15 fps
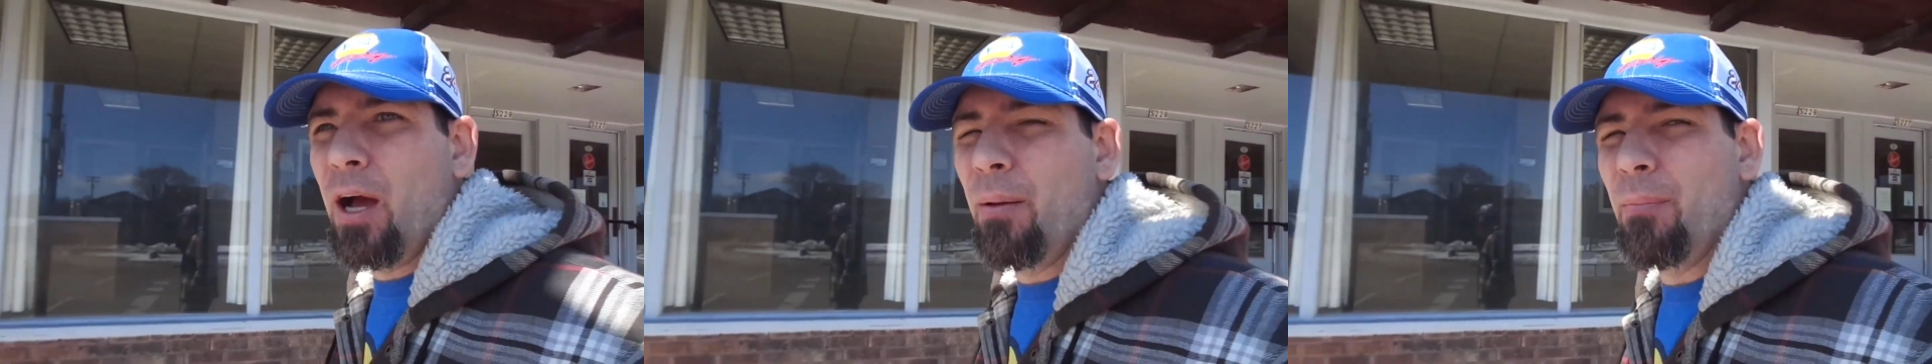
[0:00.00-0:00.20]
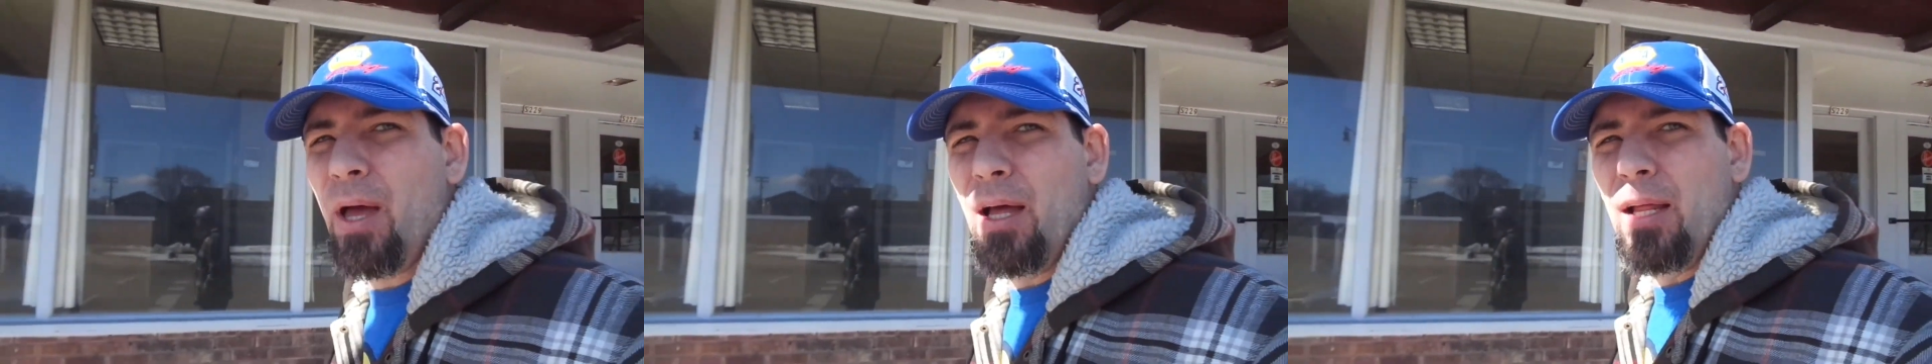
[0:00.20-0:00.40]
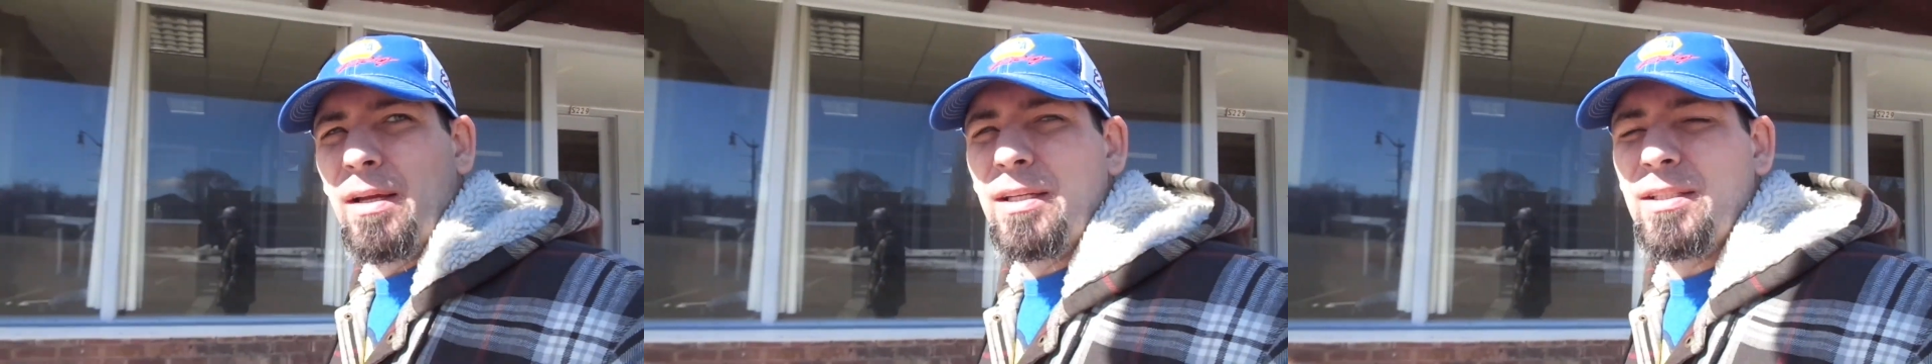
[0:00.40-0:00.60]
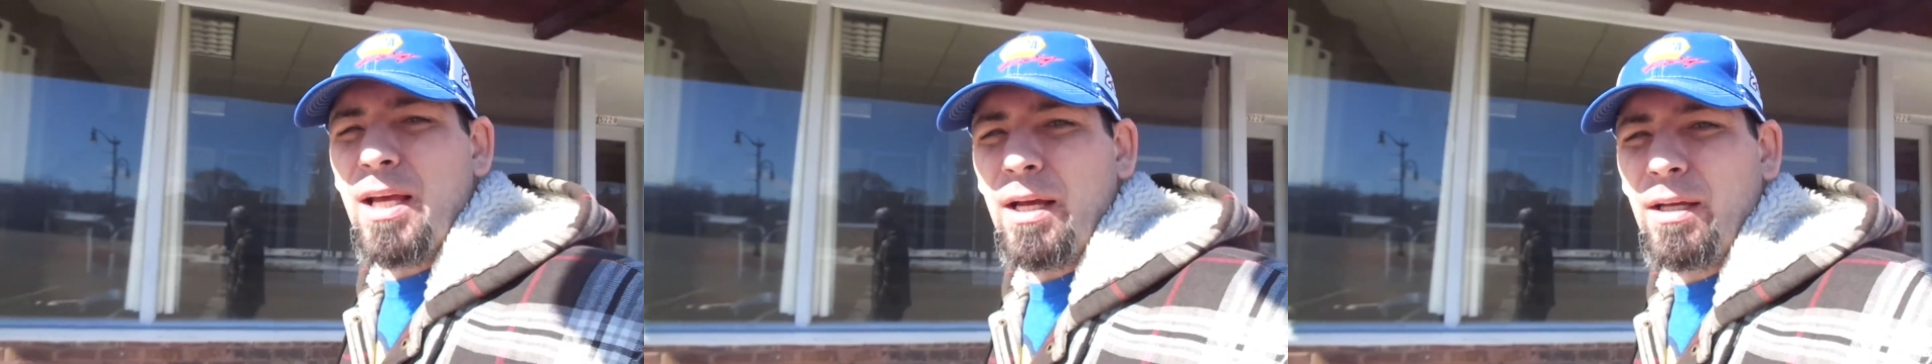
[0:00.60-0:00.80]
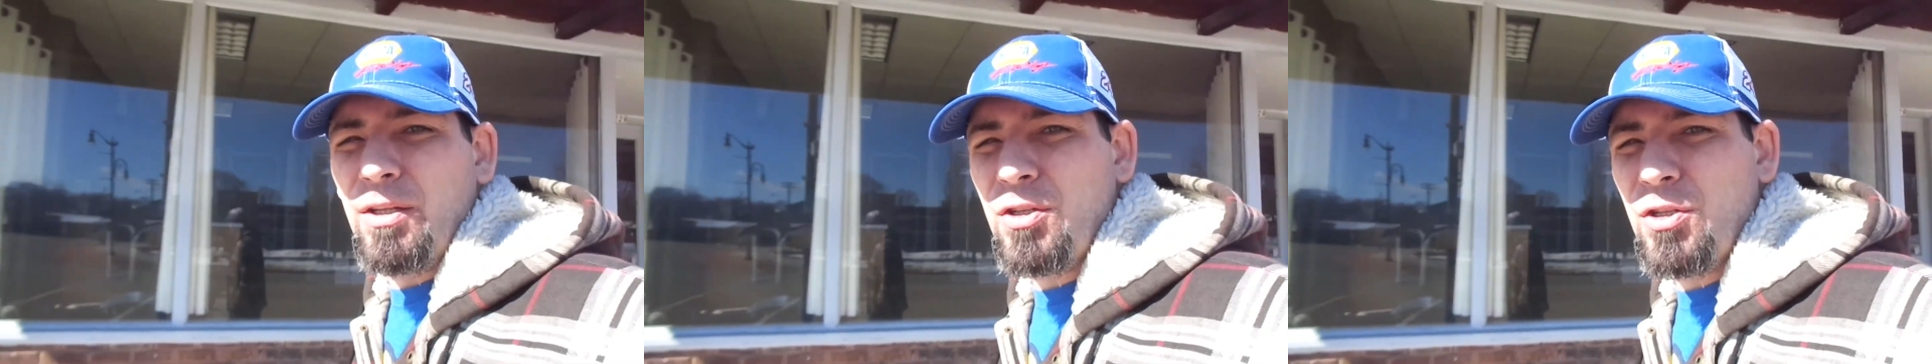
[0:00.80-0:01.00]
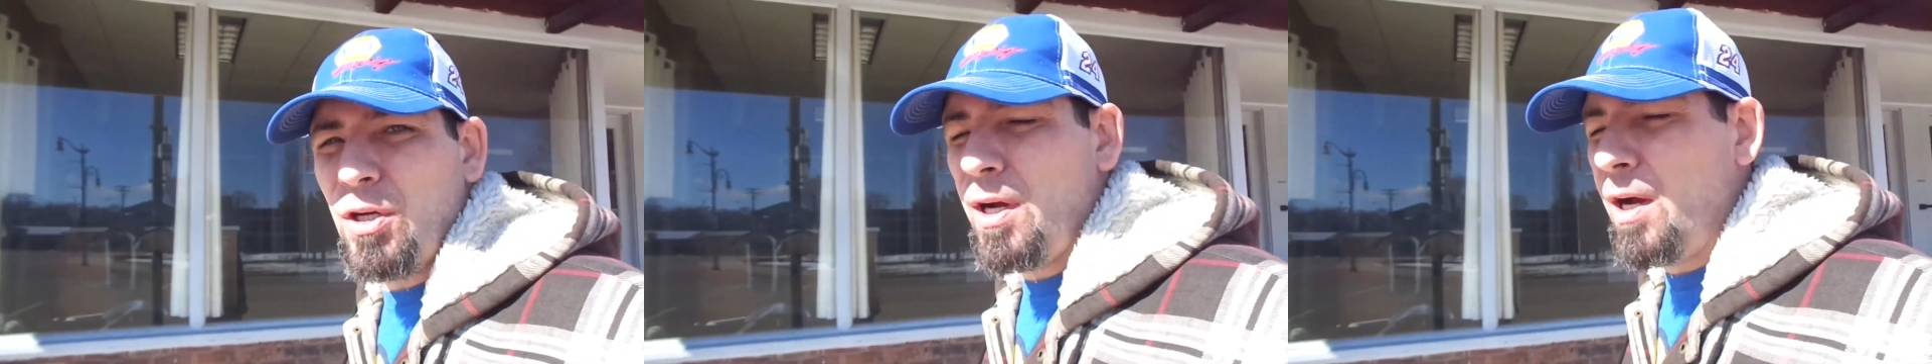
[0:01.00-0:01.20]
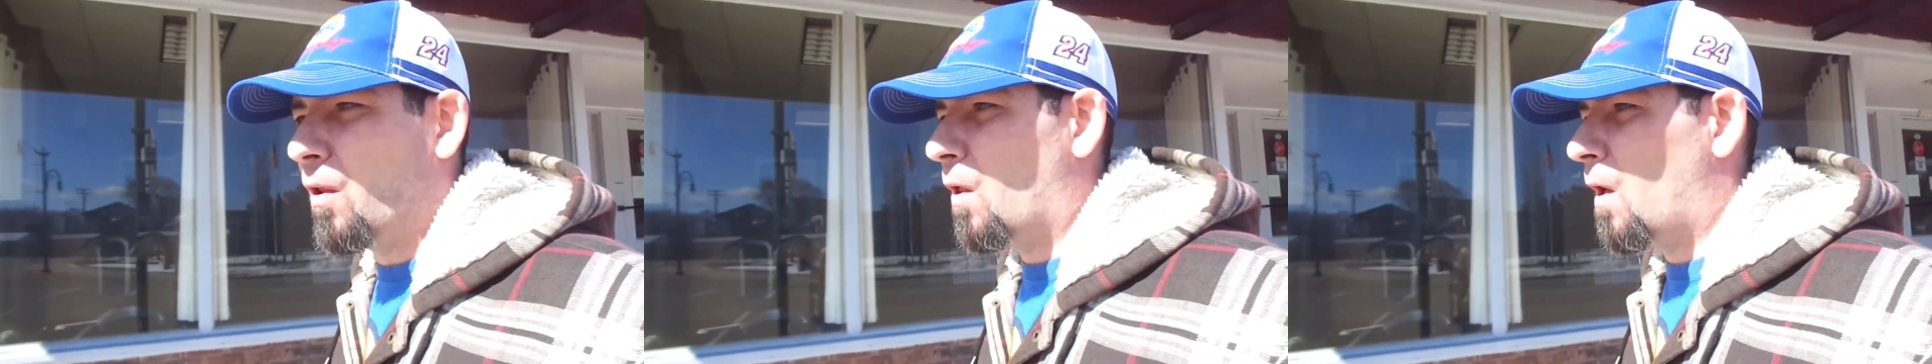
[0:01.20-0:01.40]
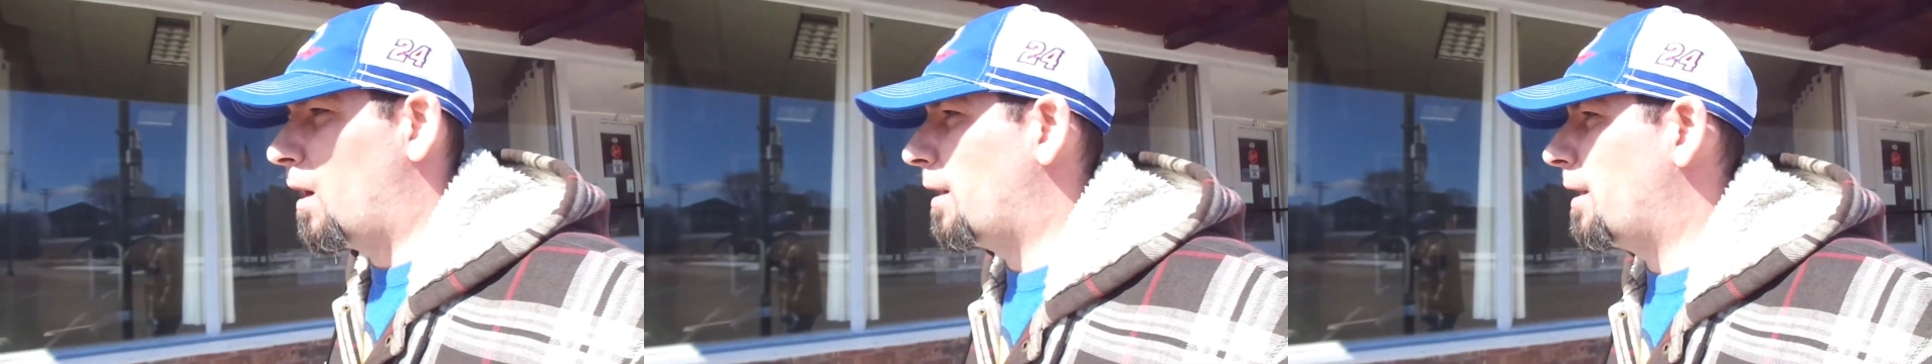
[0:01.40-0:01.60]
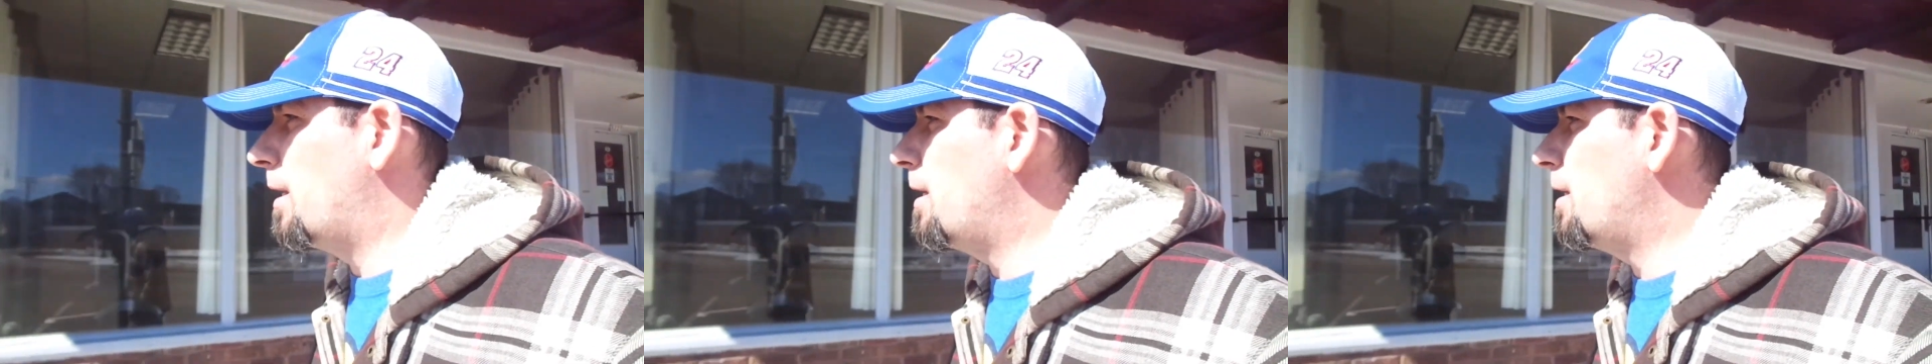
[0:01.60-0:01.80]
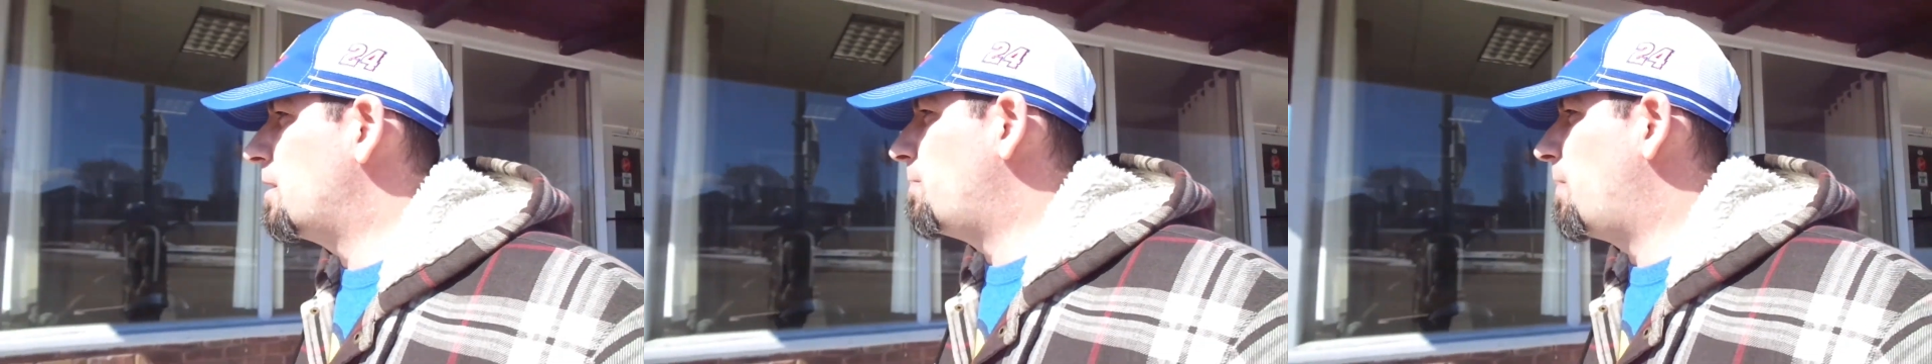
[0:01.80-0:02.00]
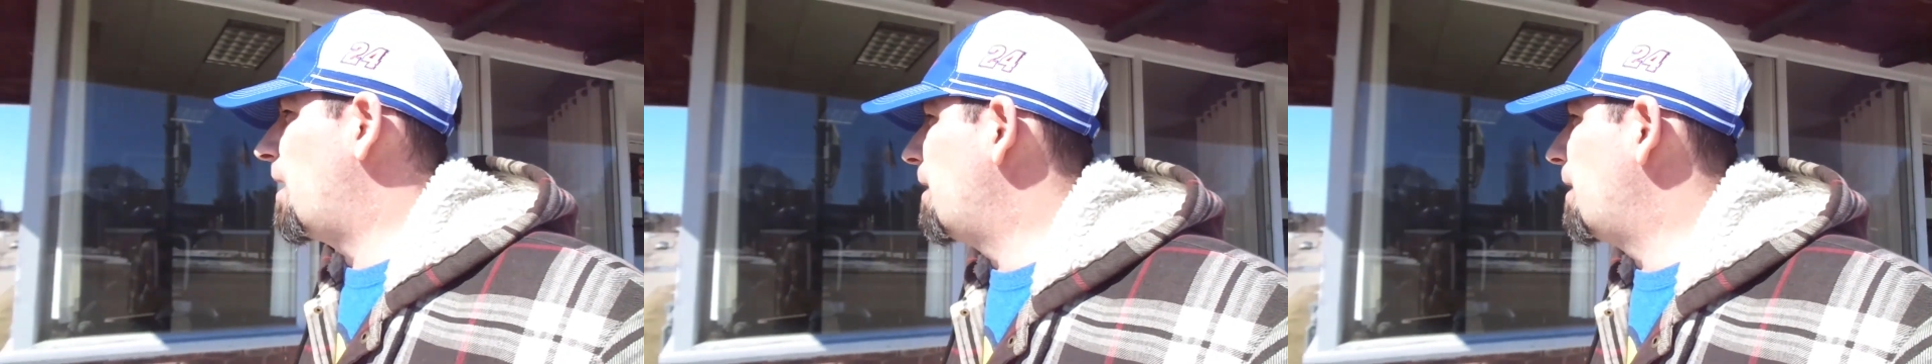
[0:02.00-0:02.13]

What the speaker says: I'm not exactly sure how long it has been